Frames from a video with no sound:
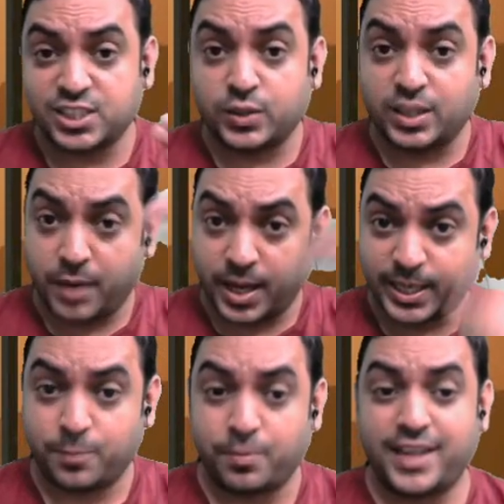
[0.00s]
when the
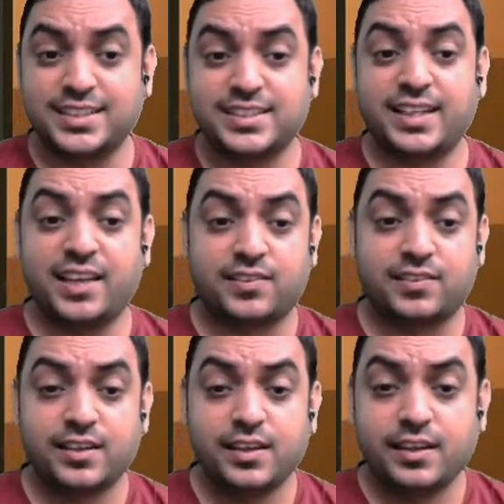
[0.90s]
market price is less.